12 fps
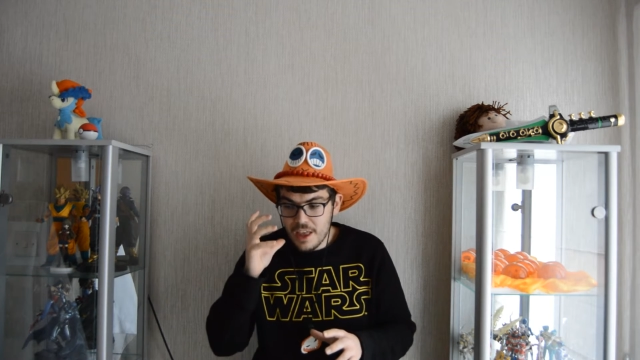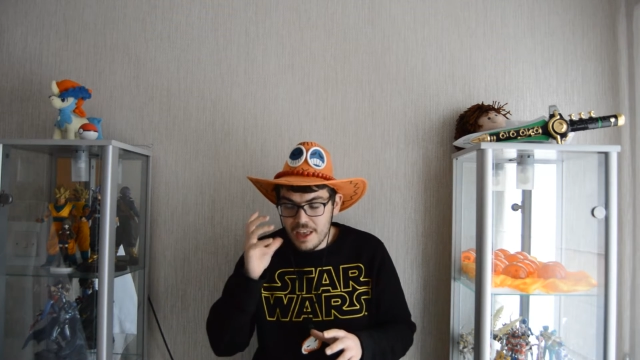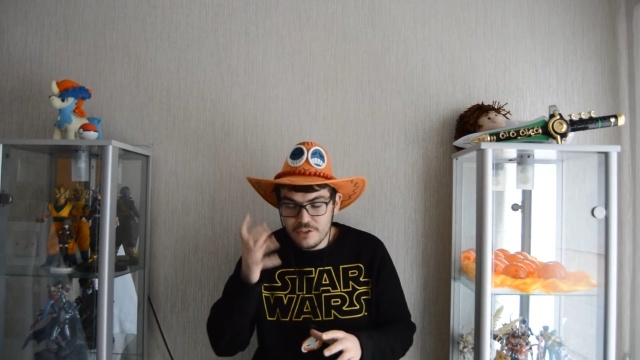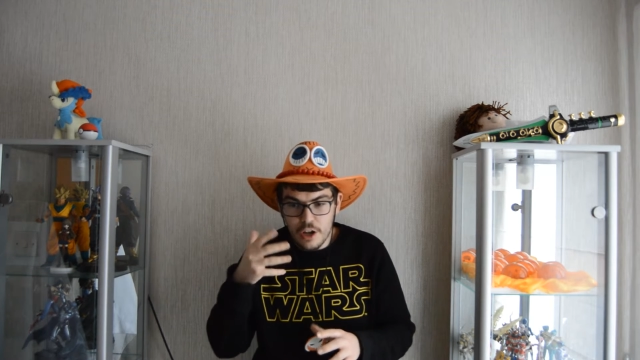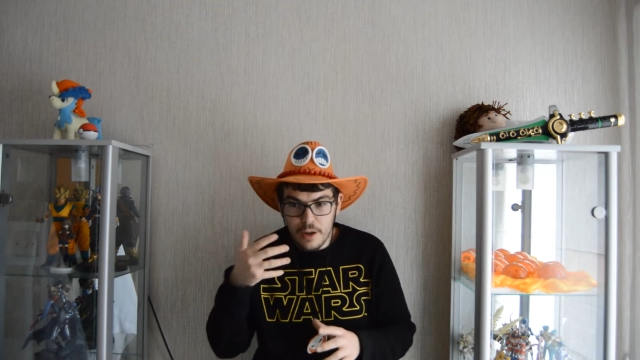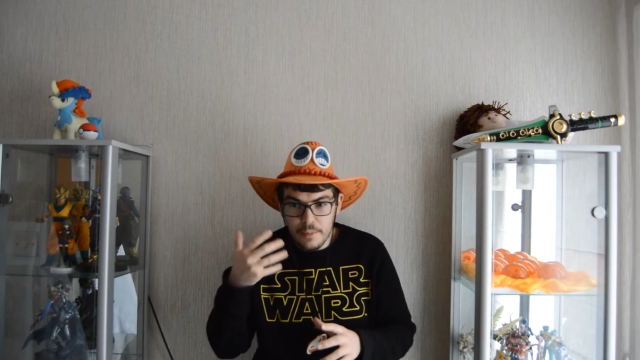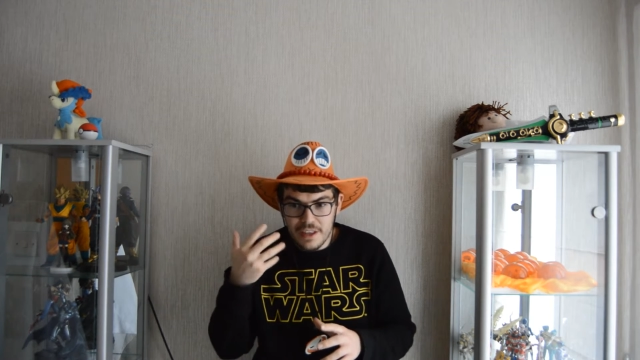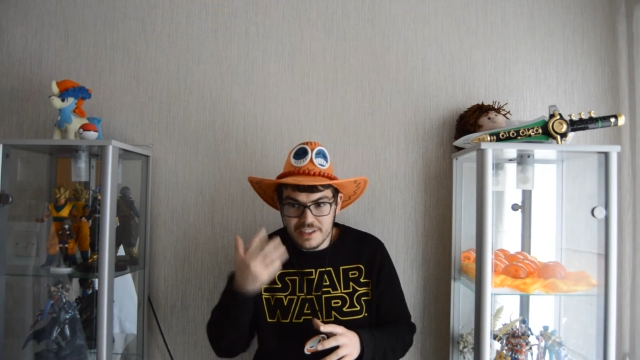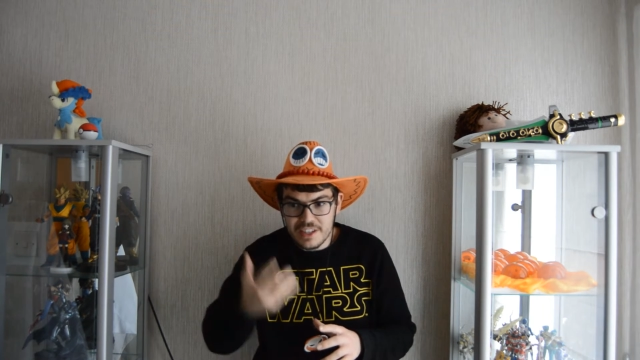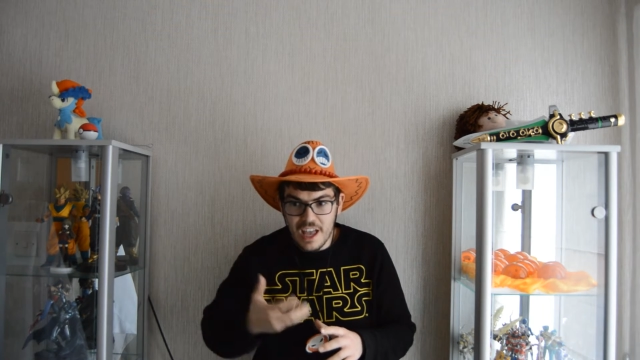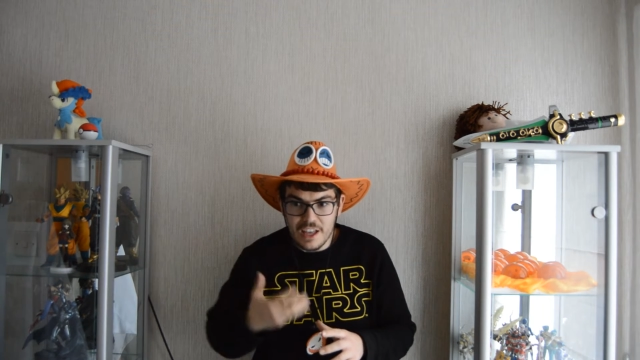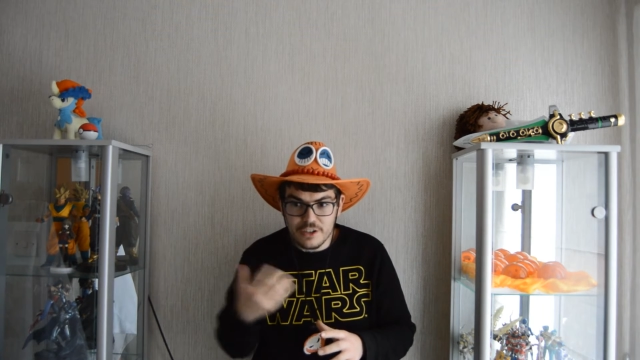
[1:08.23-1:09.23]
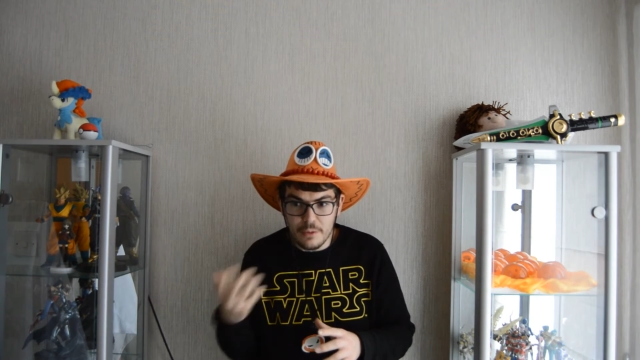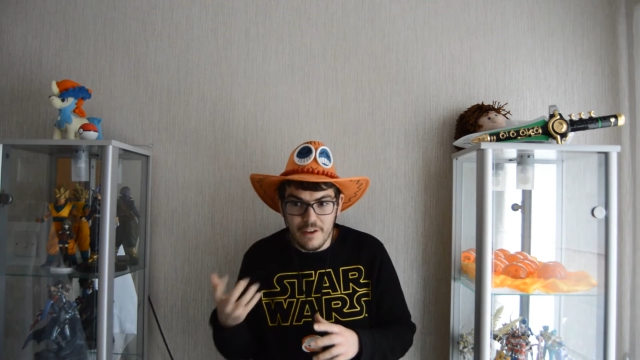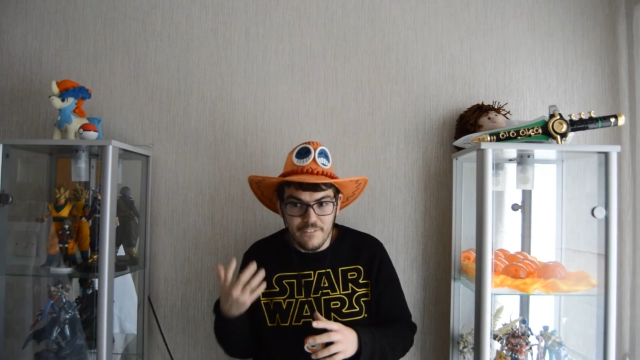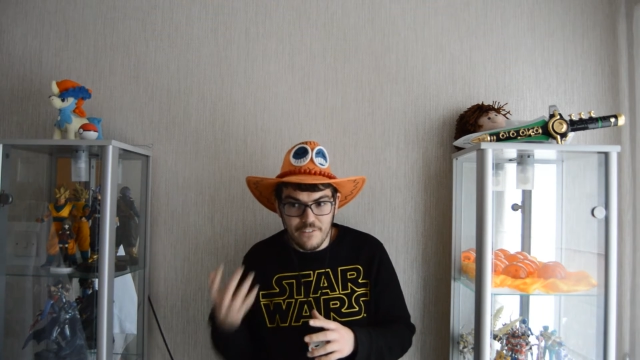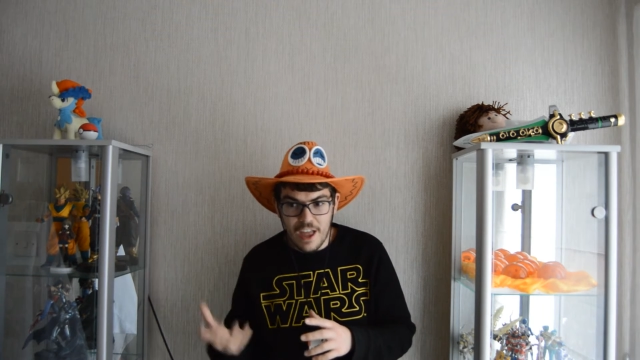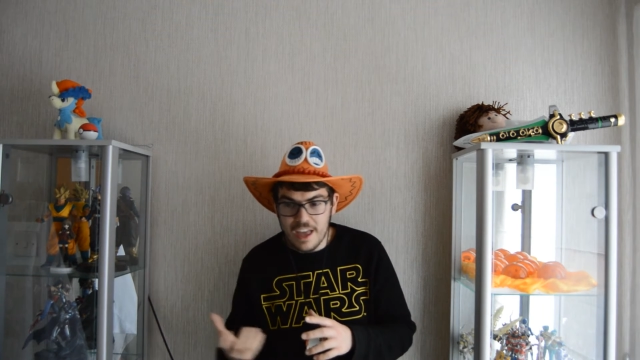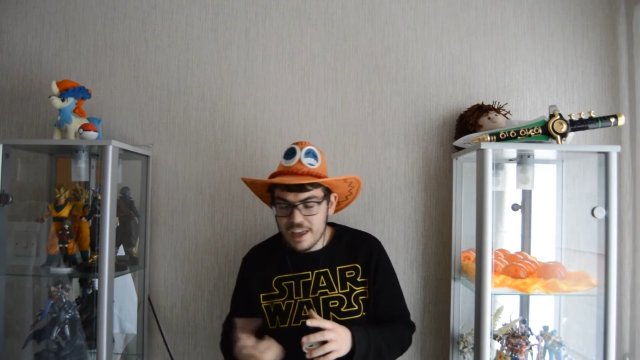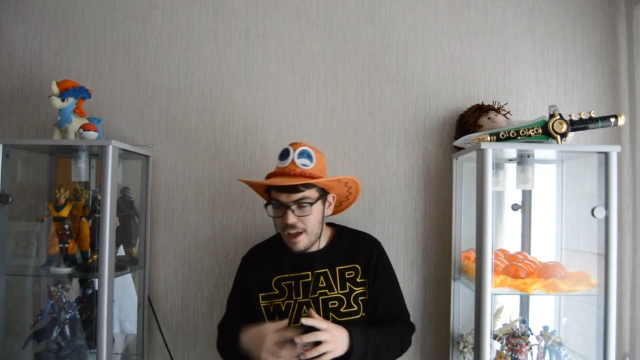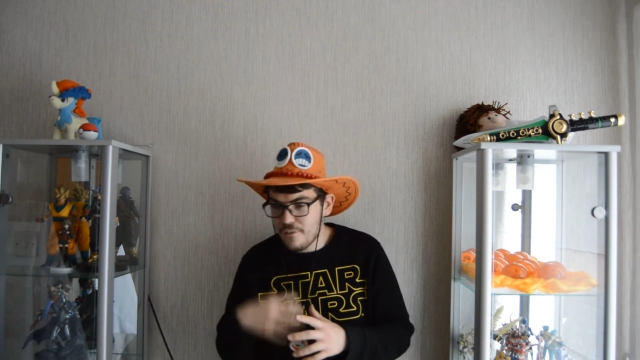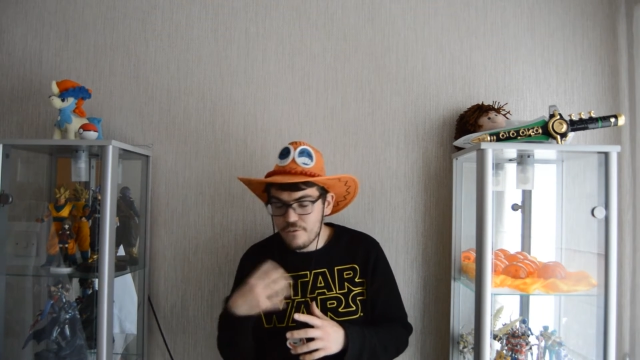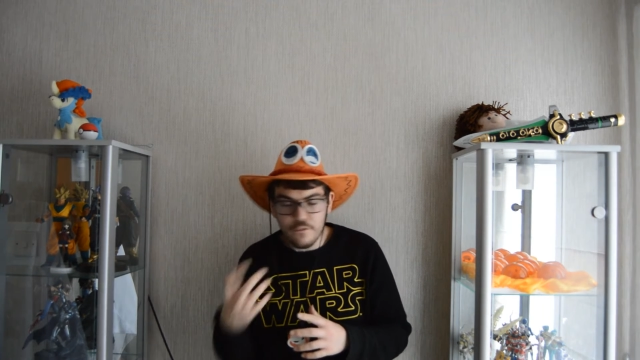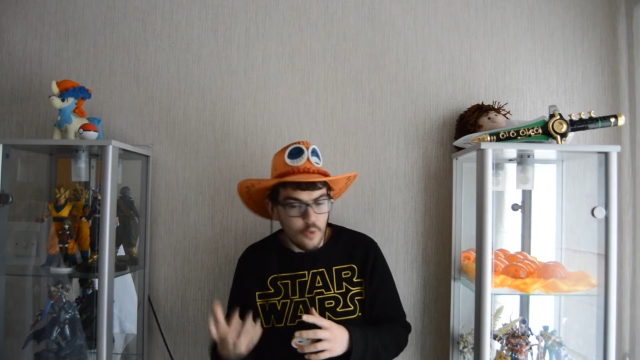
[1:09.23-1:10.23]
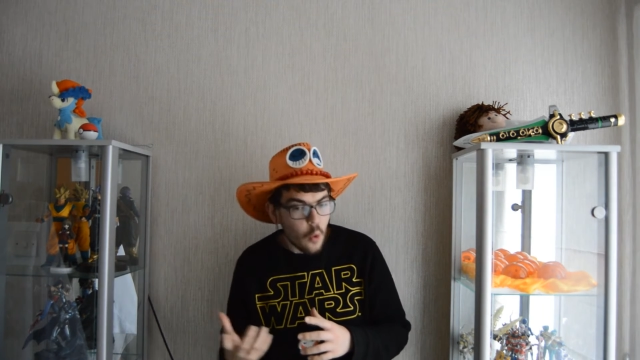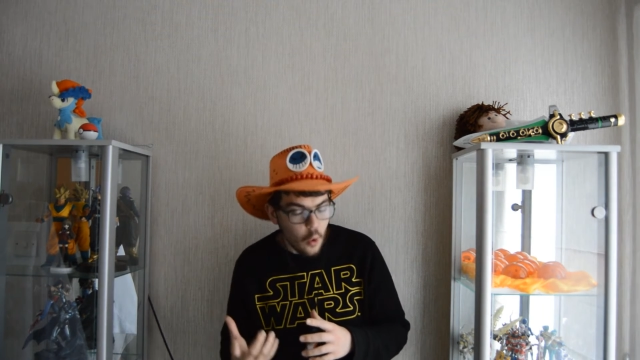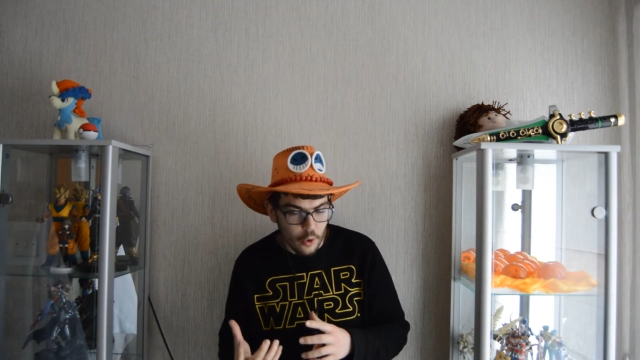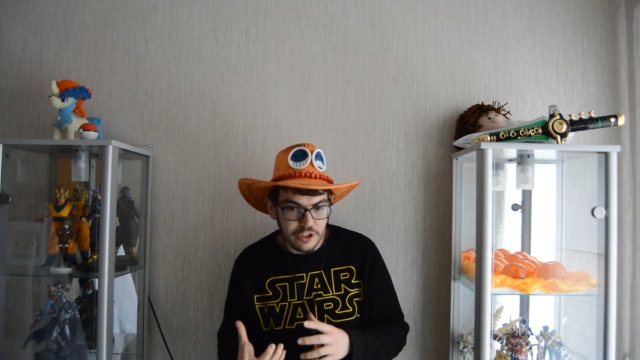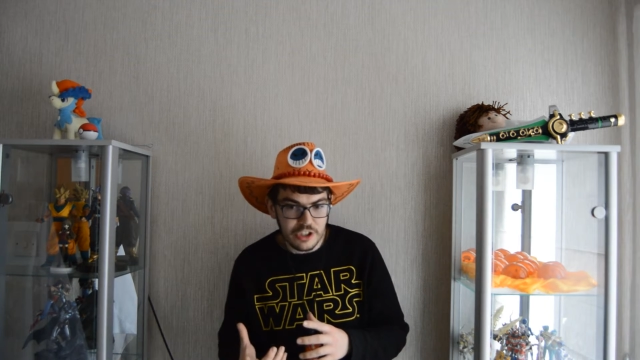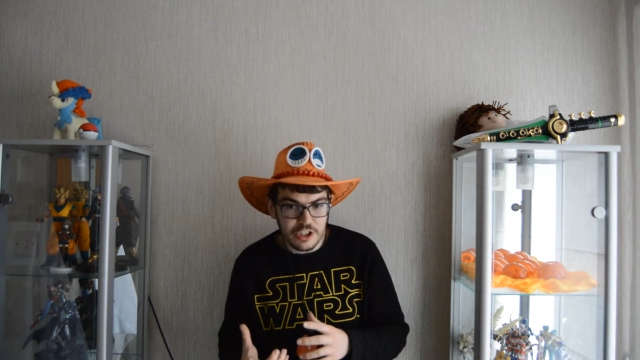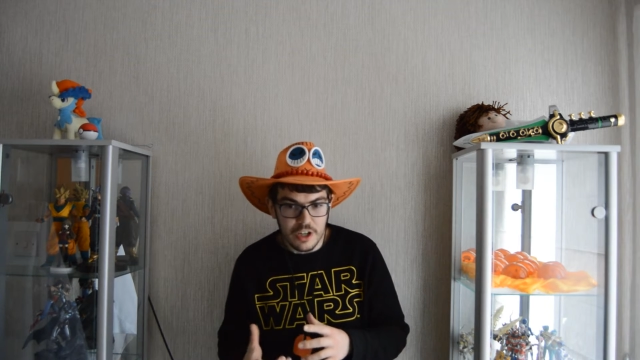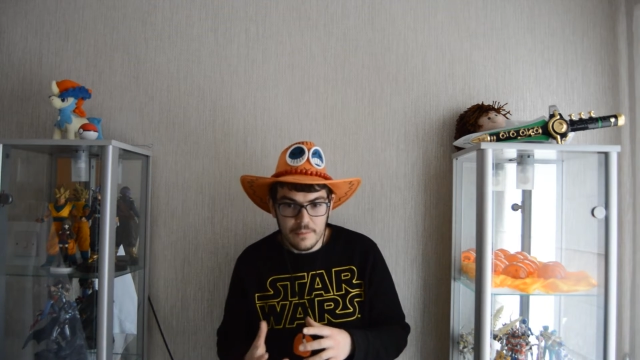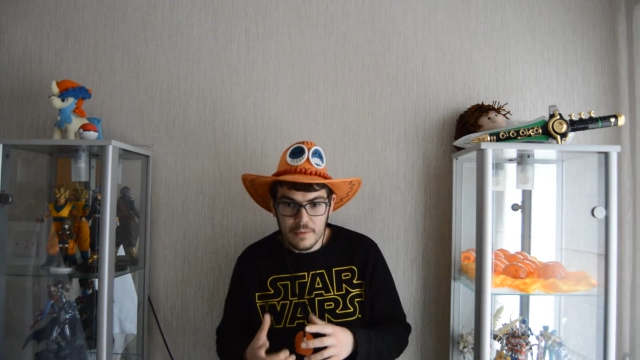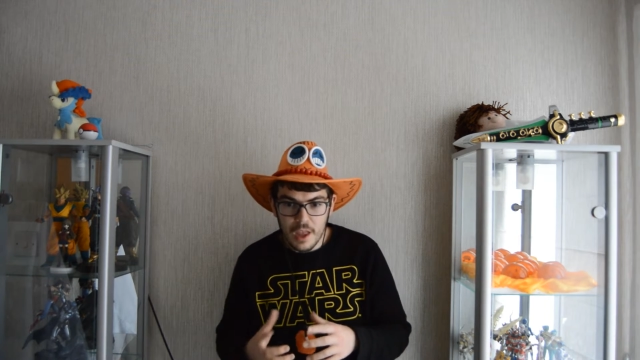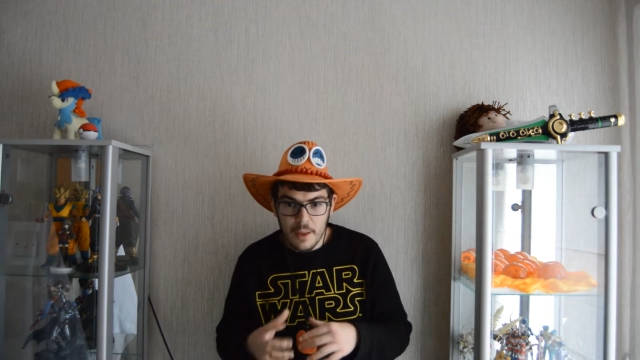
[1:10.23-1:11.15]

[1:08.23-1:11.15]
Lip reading: he's going to be saying something fake and forced,